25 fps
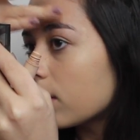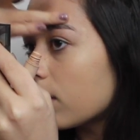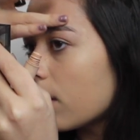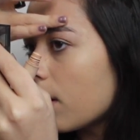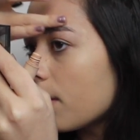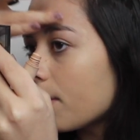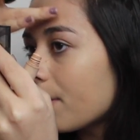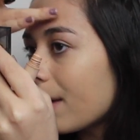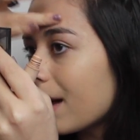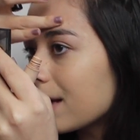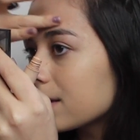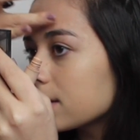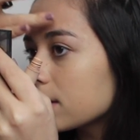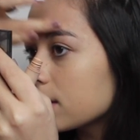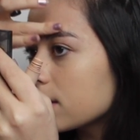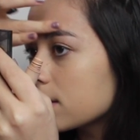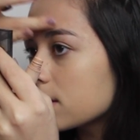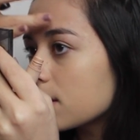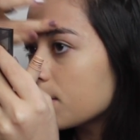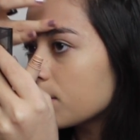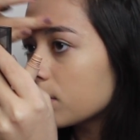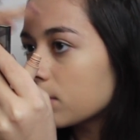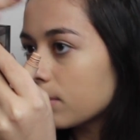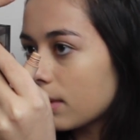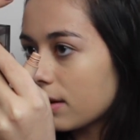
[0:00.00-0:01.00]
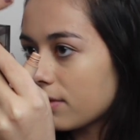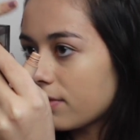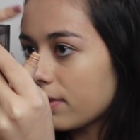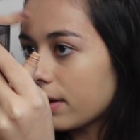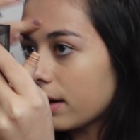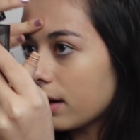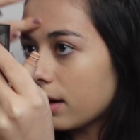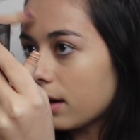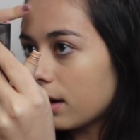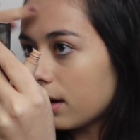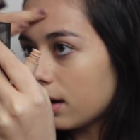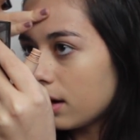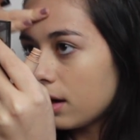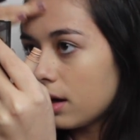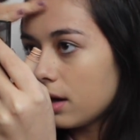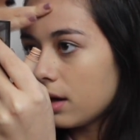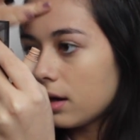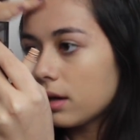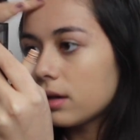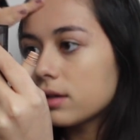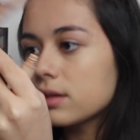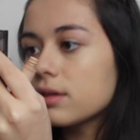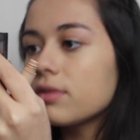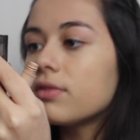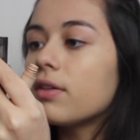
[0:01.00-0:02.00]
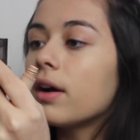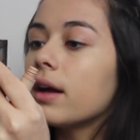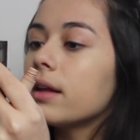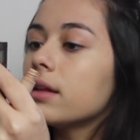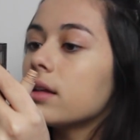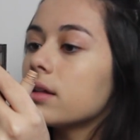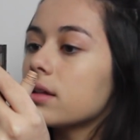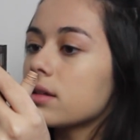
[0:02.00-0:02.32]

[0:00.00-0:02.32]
I'm patting this in with my finger because I find